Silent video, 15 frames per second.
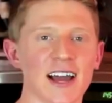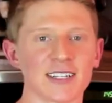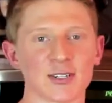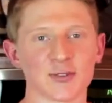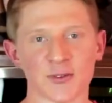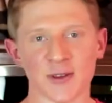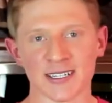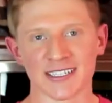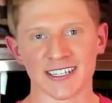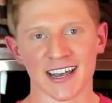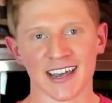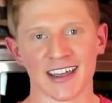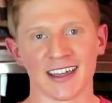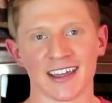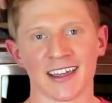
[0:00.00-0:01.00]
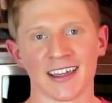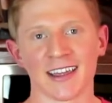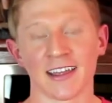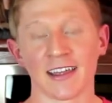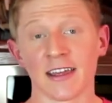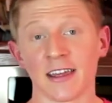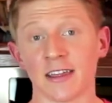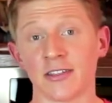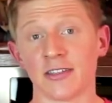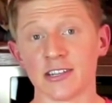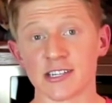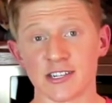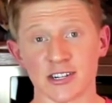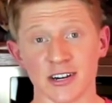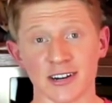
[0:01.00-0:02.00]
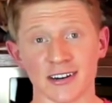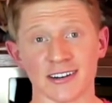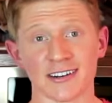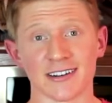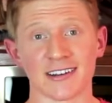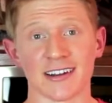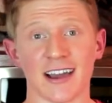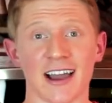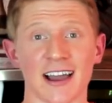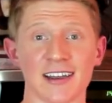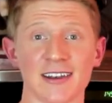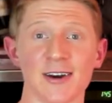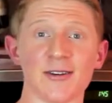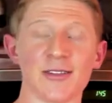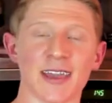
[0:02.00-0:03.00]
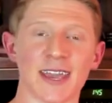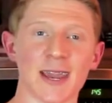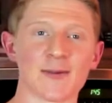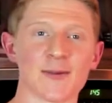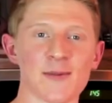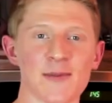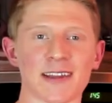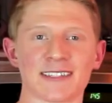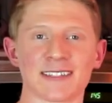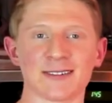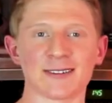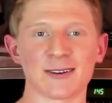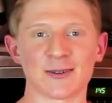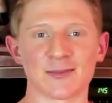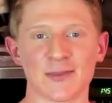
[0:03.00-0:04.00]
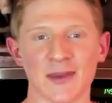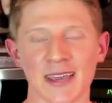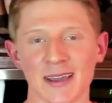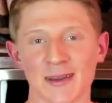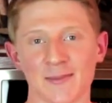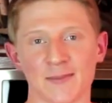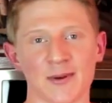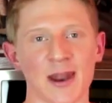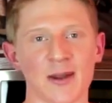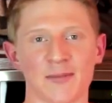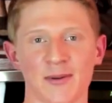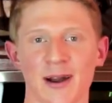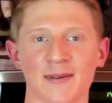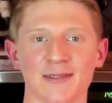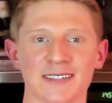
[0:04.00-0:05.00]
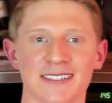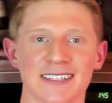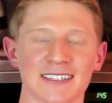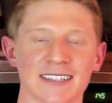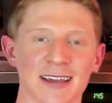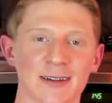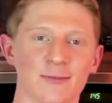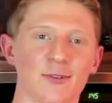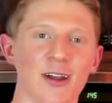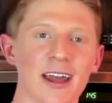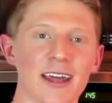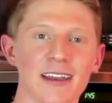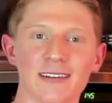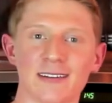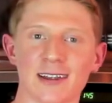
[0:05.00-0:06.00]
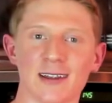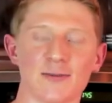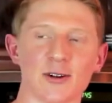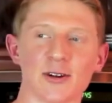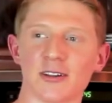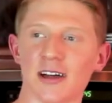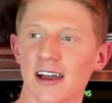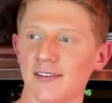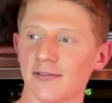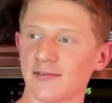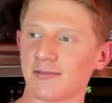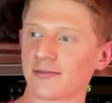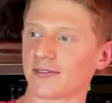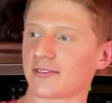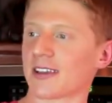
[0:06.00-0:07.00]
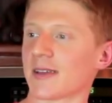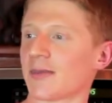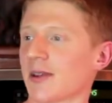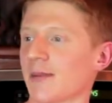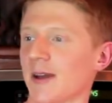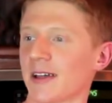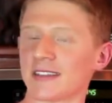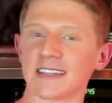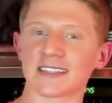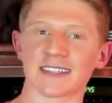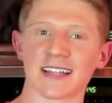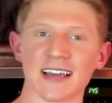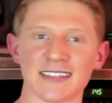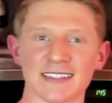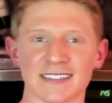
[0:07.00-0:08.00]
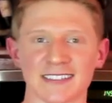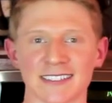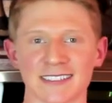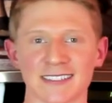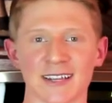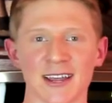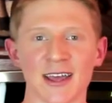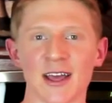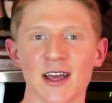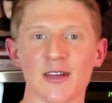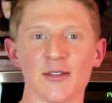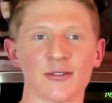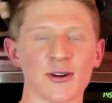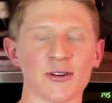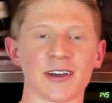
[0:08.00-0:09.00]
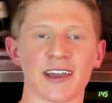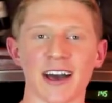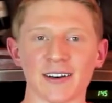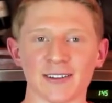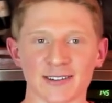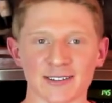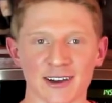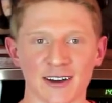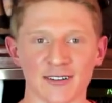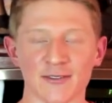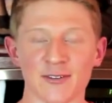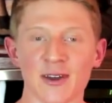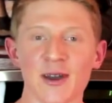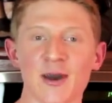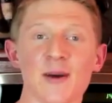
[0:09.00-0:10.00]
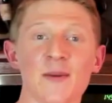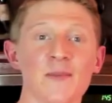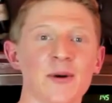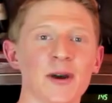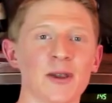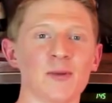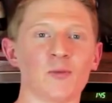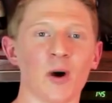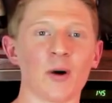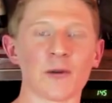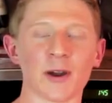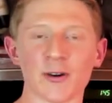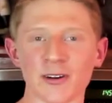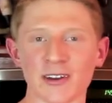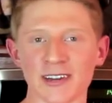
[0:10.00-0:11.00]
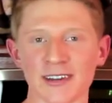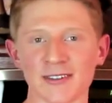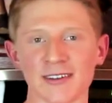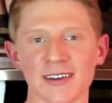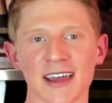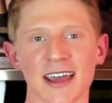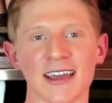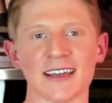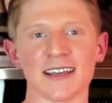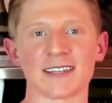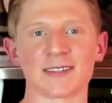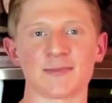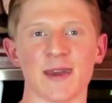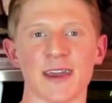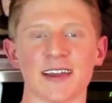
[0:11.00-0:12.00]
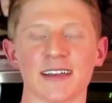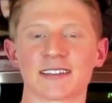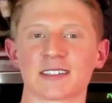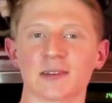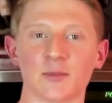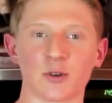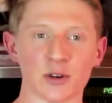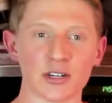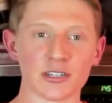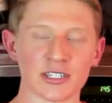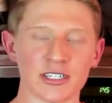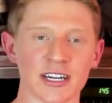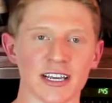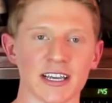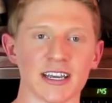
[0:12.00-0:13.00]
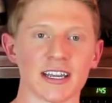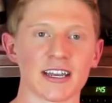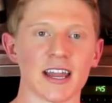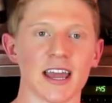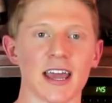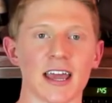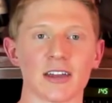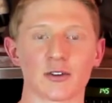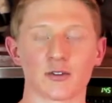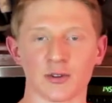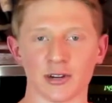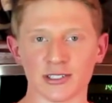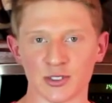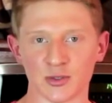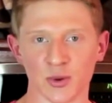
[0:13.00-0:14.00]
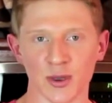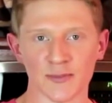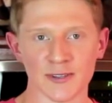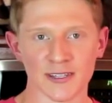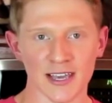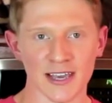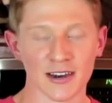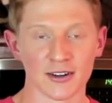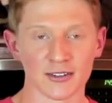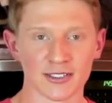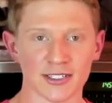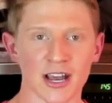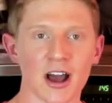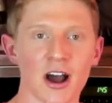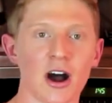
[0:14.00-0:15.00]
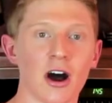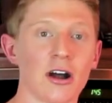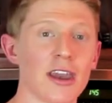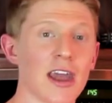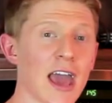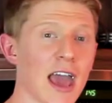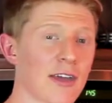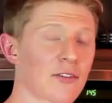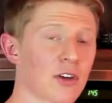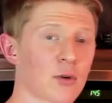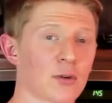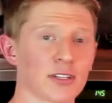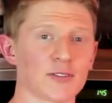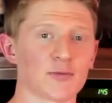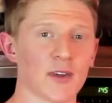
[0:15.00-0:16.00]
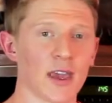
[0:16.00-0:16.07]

I just want to say, this shirt, I know the camera makes it look pink, but I promise it's like red in real life. Something about these lights just throw the colors off. But what we're going to do today is make some grilled chicken and grilled sweet potatoes on everyone's